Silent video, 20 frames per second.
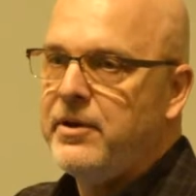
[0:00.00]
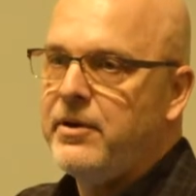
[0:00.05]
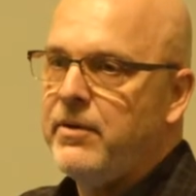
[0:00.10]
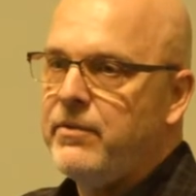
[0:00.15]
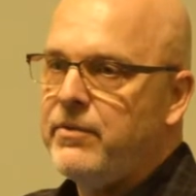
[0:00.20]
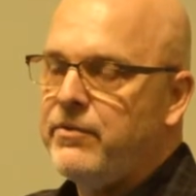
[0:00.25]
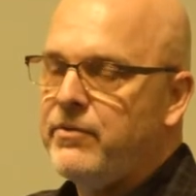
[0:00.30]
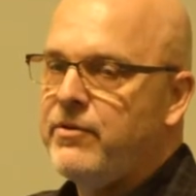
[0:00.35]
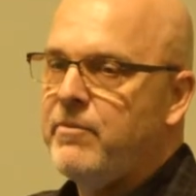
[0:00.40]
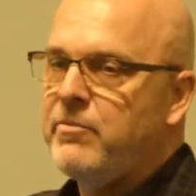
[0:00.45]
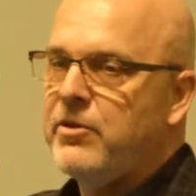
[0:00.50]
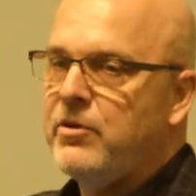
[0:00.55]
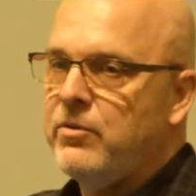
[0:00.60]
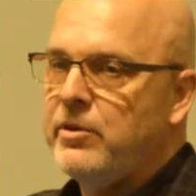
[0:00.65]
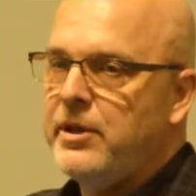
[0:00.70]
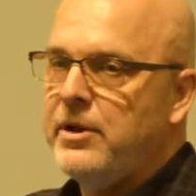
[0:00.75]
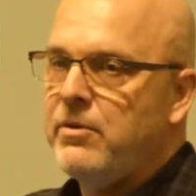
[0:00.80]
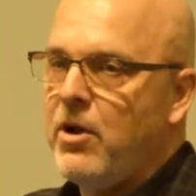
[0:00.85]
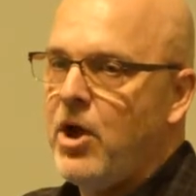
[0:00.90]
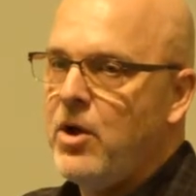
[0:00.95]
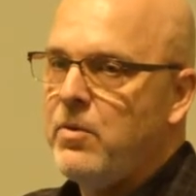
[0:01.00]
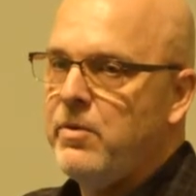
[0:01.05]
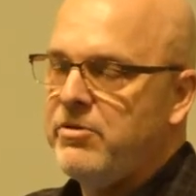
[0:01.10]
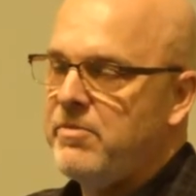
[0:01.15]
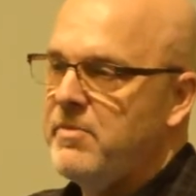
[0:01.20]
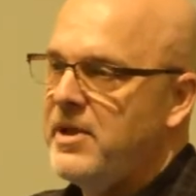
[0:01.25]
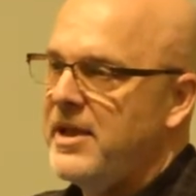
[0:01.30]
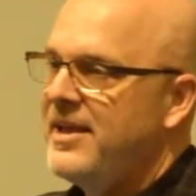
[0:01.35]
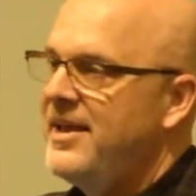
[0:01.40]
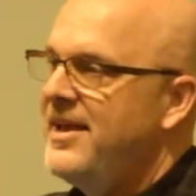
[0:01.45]
know, there's something really wrong with
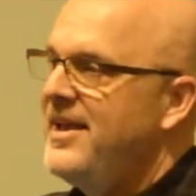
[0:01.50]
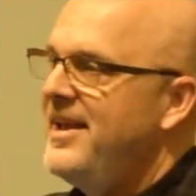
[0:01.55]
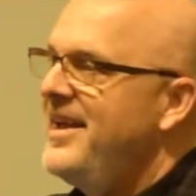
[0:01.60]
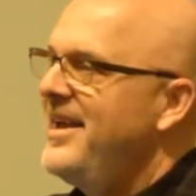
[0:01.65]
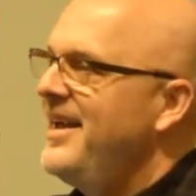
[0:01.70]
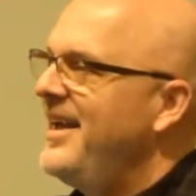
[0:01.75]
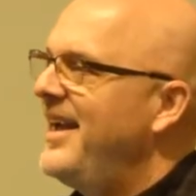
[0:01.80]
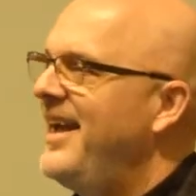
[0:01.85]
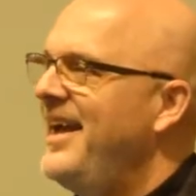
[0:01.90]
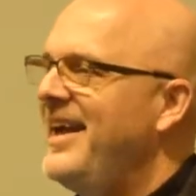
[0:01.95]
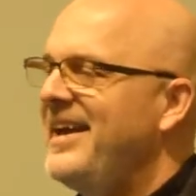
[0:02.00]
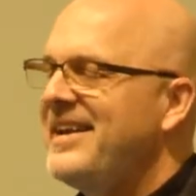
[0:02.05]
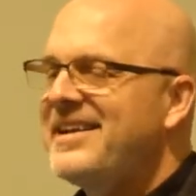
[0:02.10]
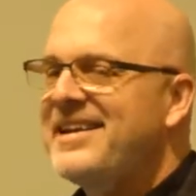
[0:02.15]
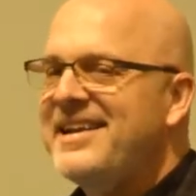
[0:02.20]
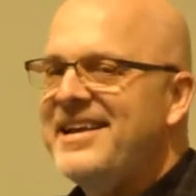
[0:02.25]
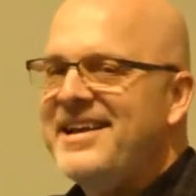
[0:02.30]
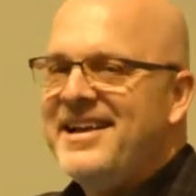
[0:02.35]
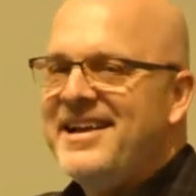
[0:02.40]
me. And